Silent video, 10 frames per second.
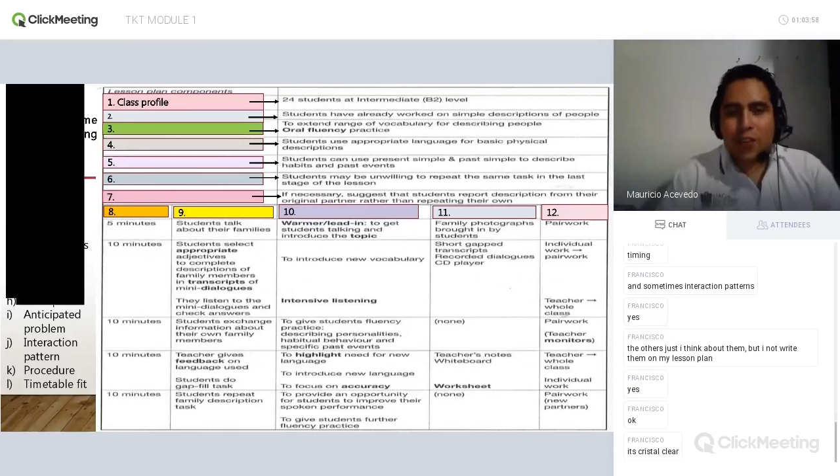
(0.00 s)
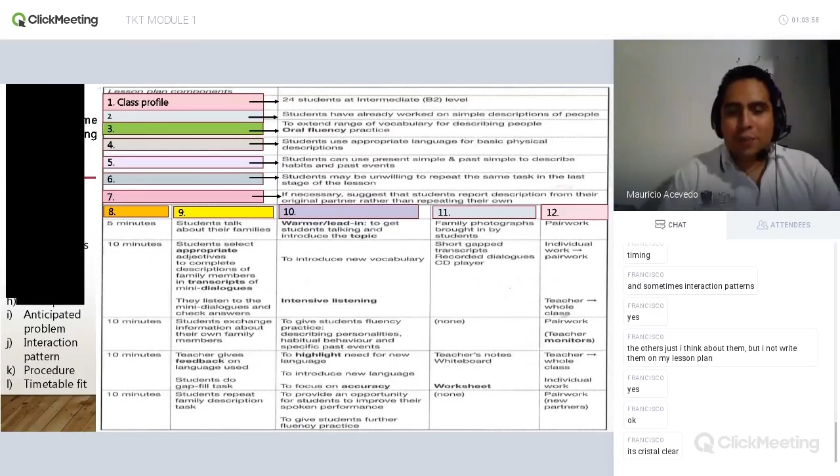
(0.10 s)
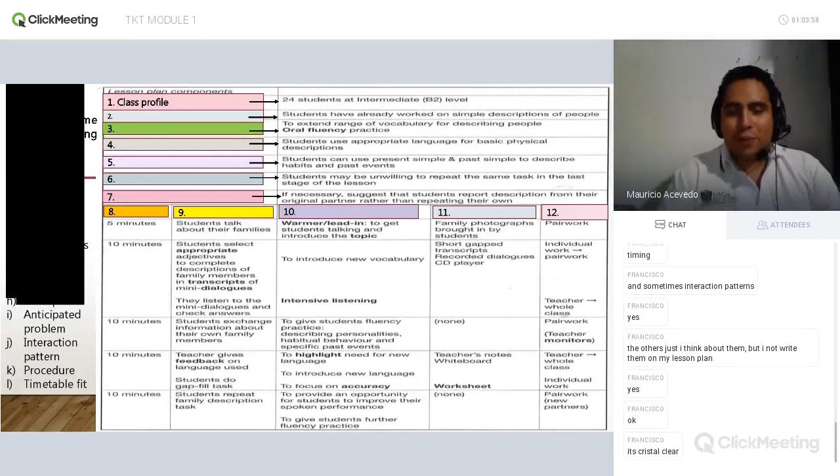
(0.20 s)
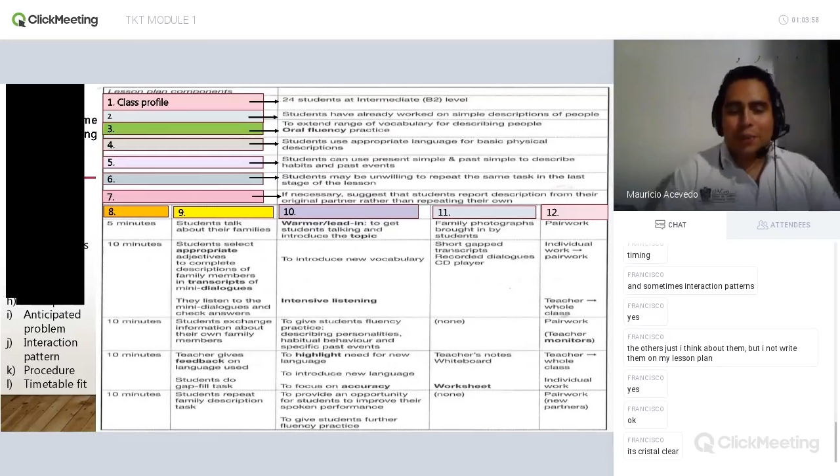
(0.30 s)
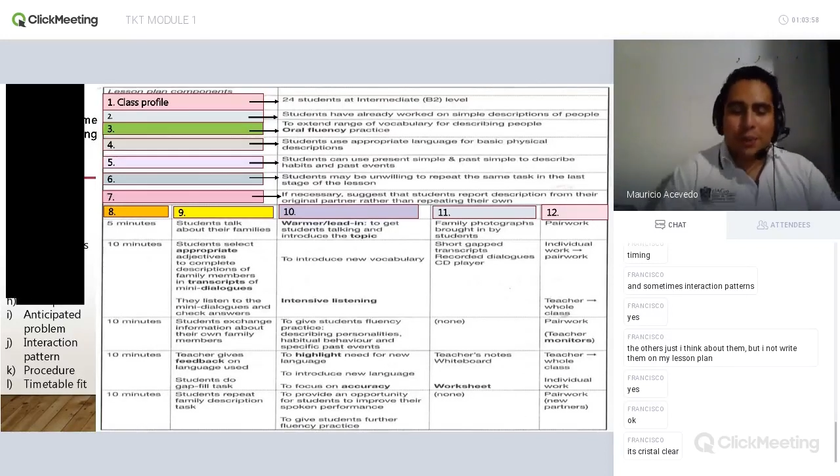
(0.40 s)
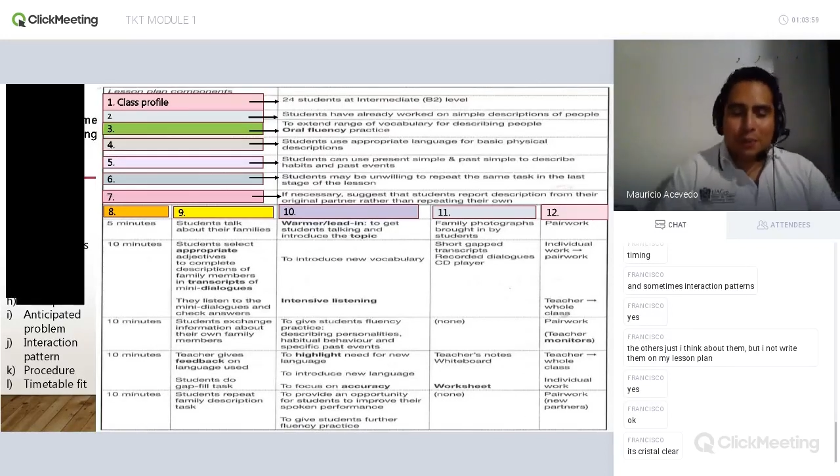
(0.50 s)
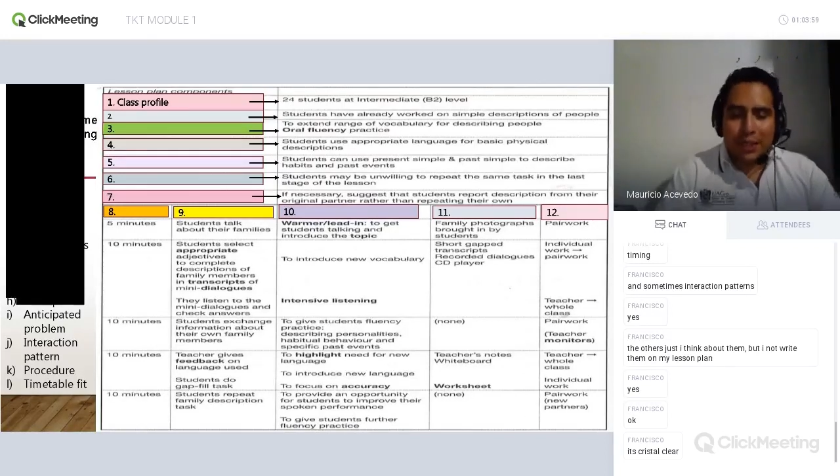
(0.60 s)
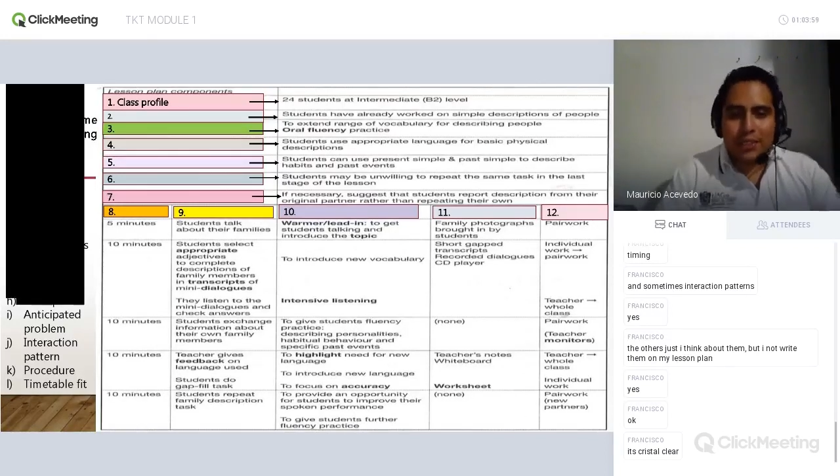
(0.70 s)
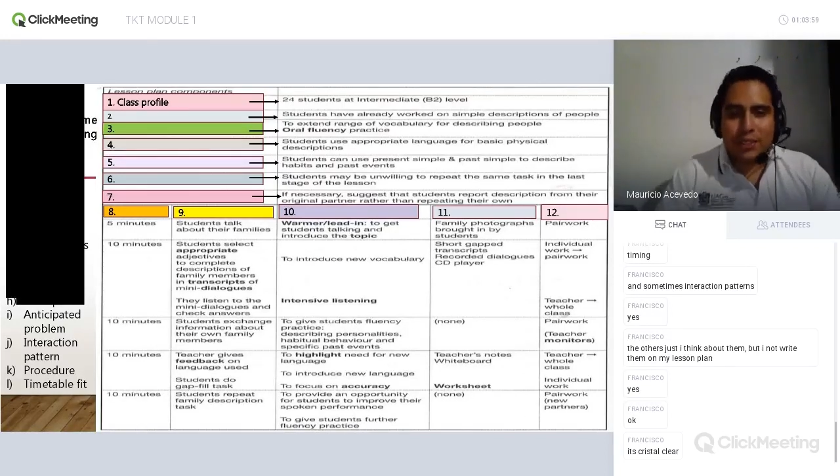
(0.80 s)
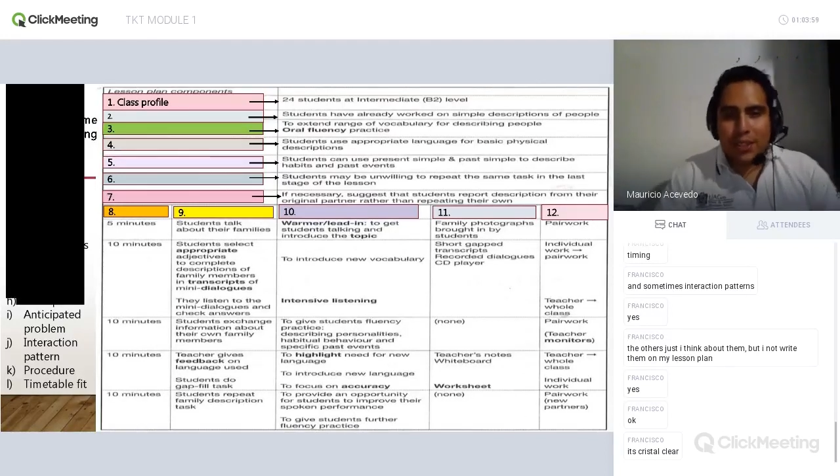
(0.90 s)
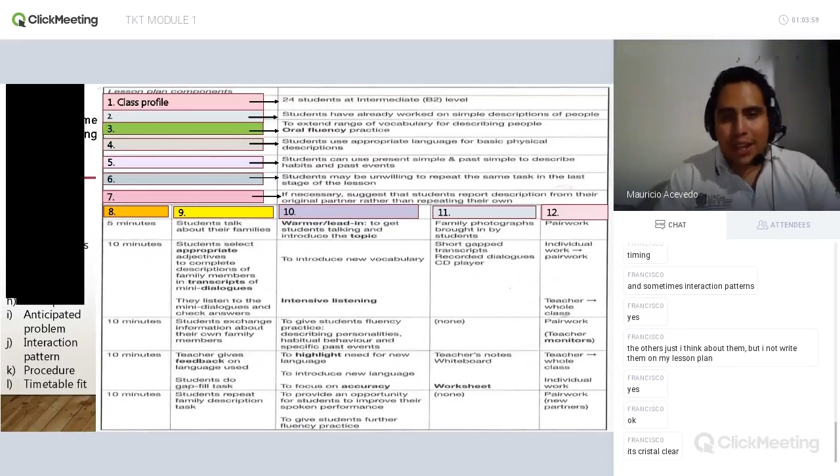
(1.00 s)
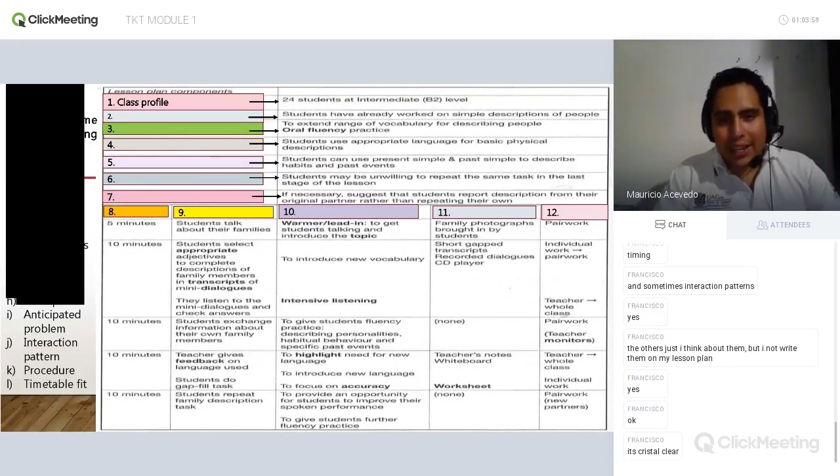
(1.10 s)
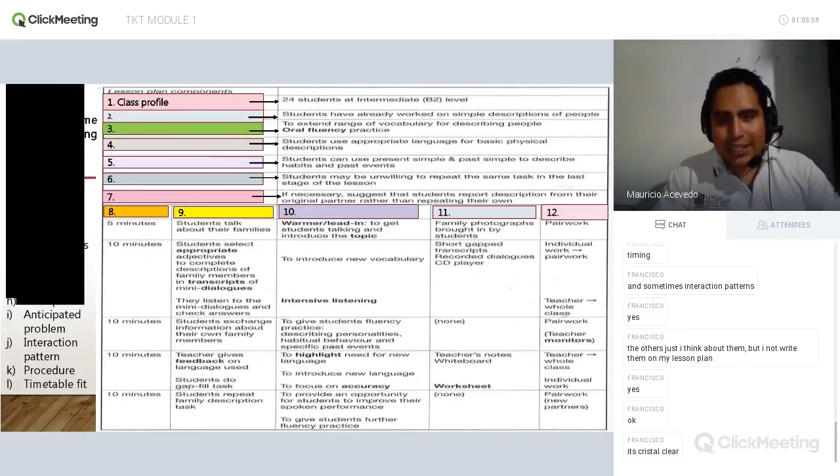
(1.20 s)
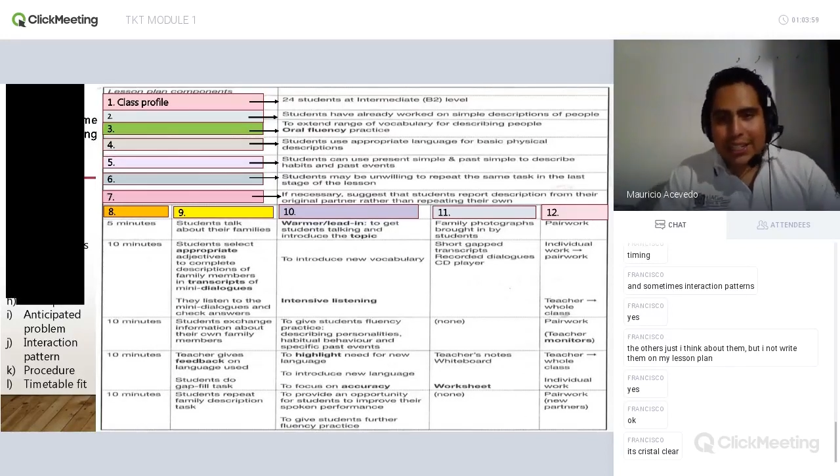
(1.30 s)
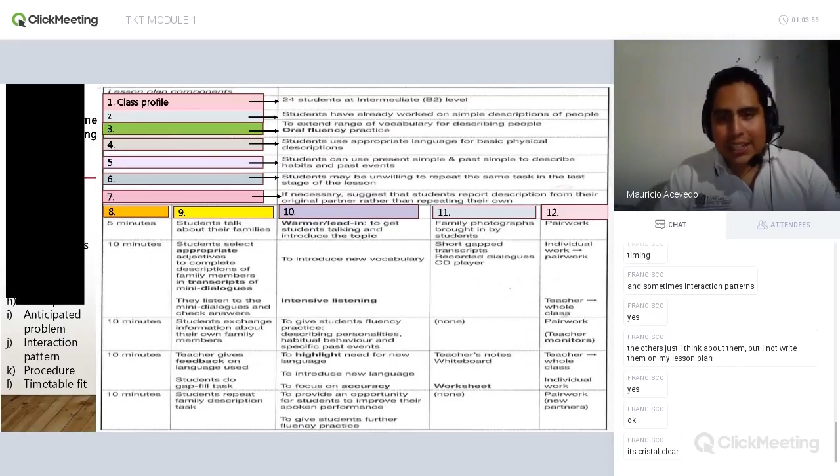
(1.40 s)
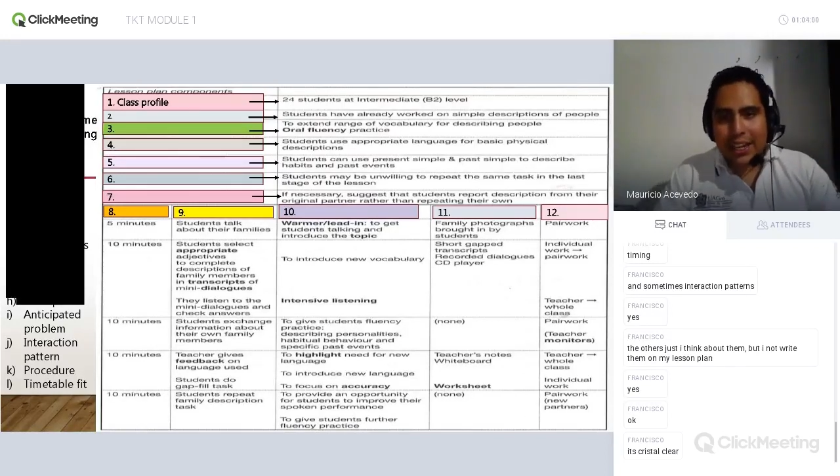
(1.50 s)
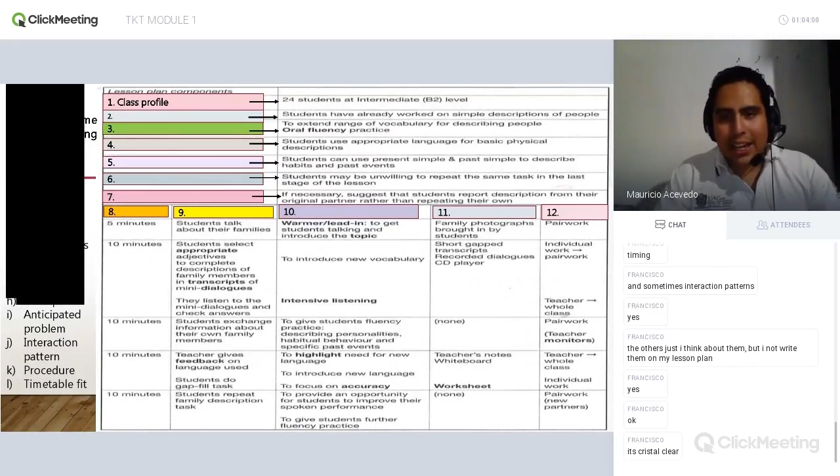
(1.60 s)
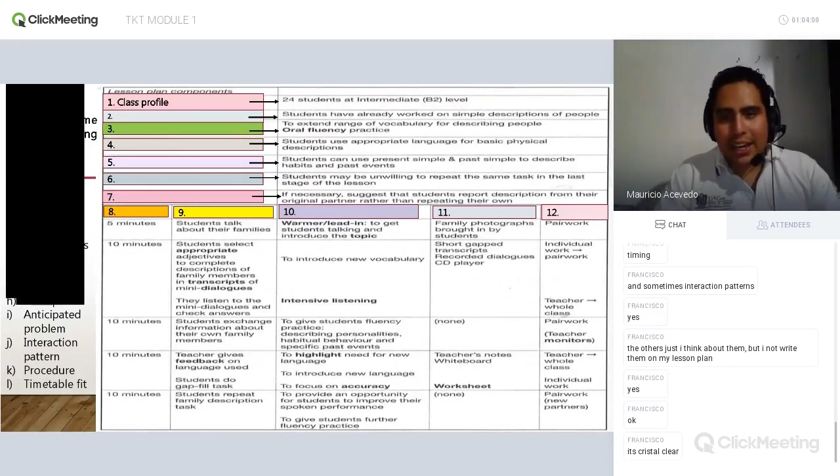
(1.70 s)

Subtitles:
for being with me tonight.